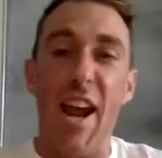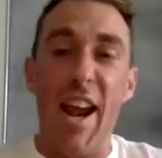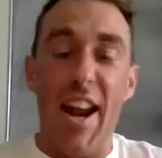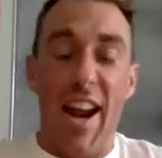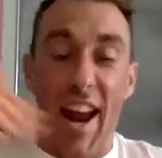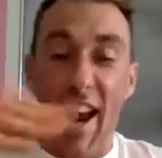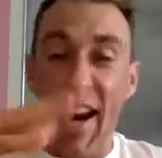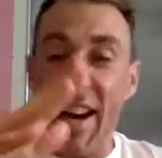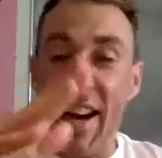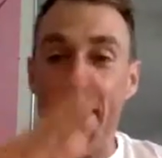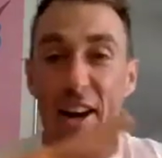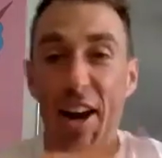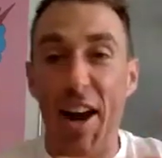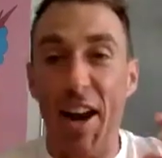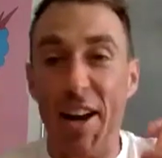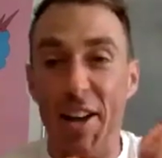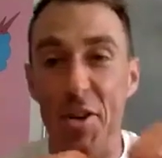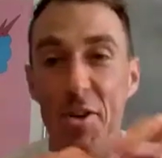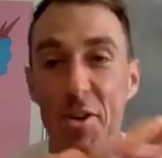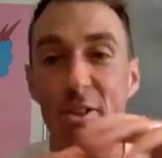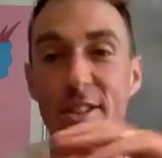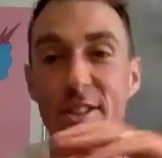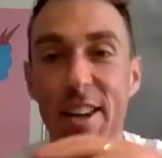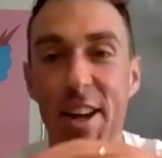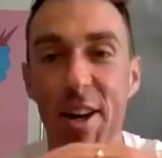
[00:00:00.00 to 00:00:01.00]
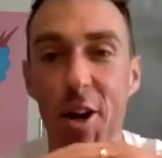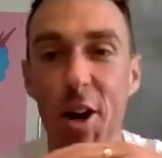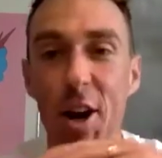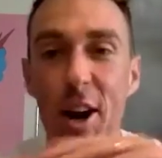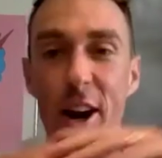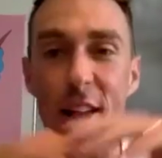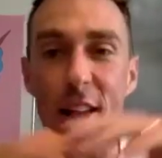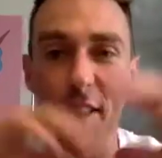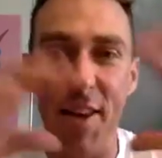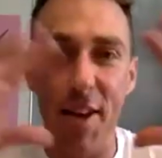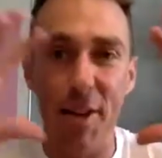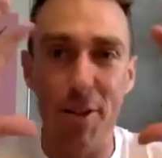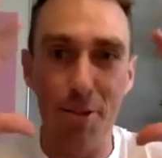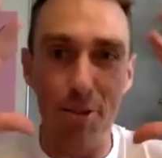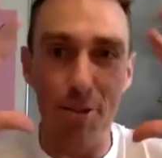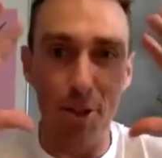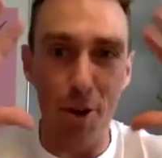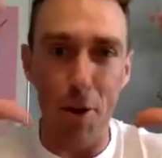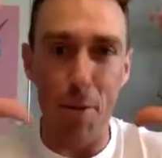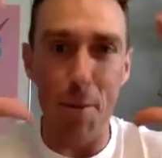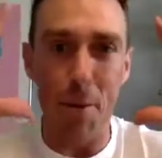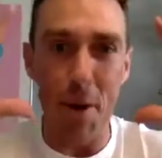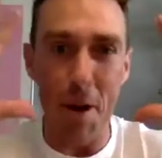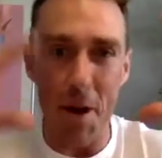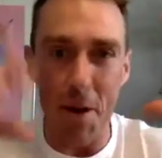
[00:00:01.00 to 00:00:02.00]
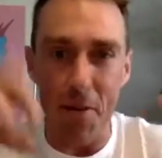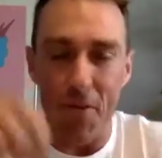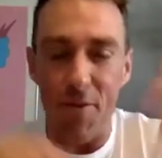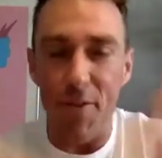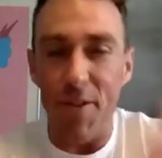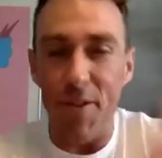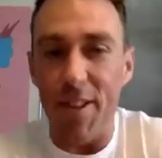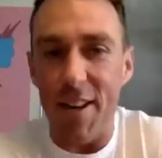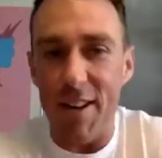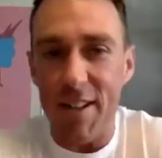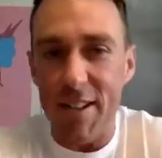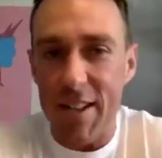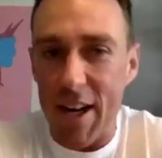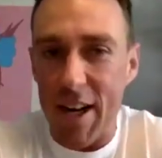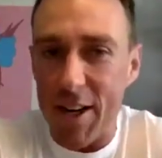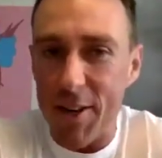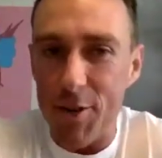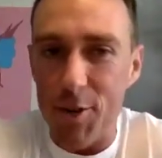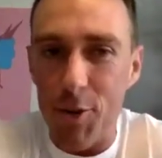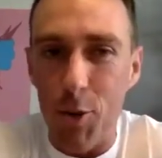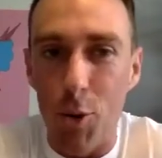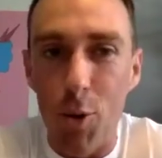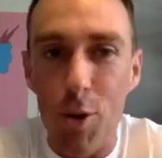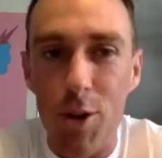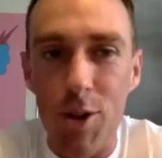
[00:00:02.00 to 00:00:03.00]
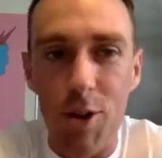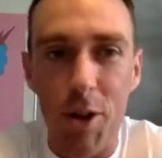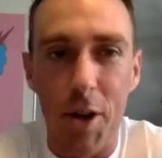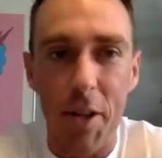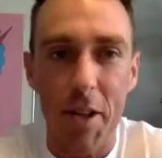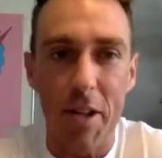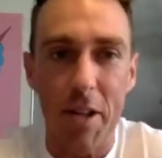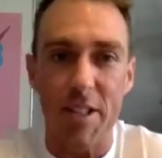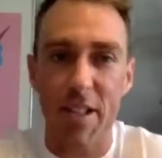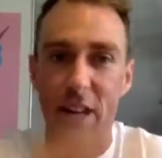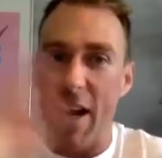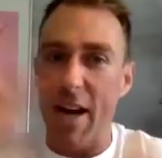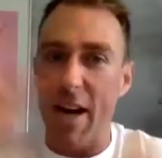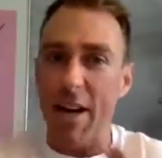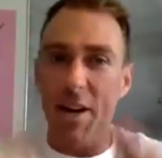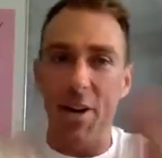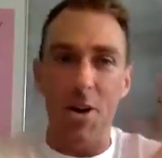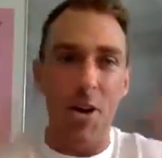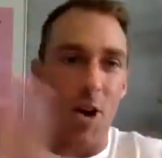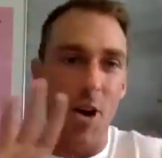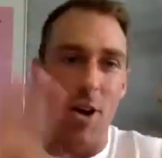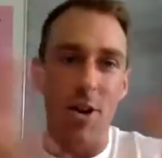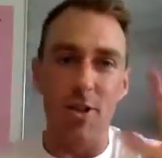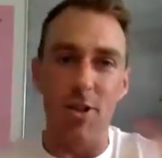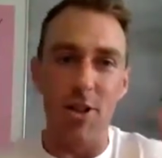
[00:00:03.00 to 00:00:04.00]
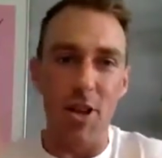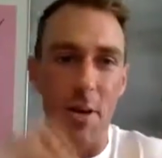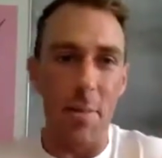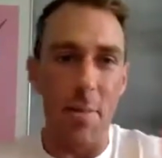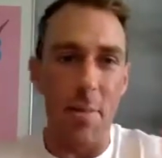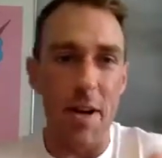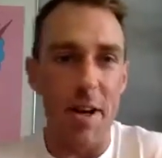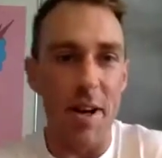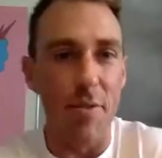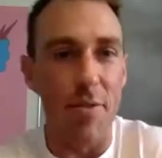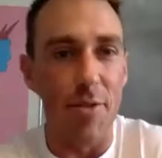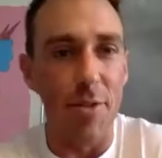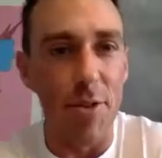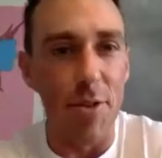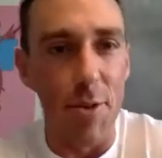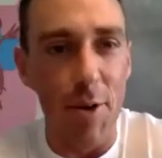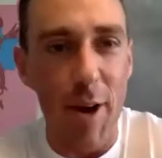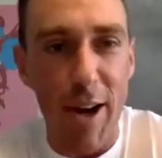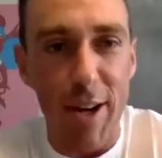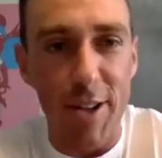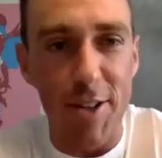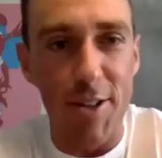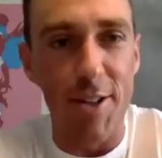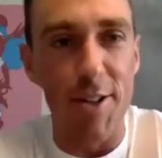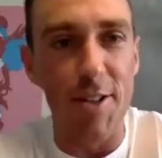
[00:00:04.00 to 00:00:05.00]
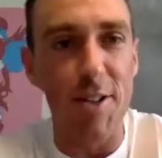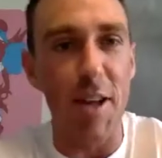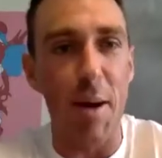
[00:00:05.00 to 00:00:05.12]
like you said earlier, there's so many different things I can talk to on this, and I can go in so many different directions.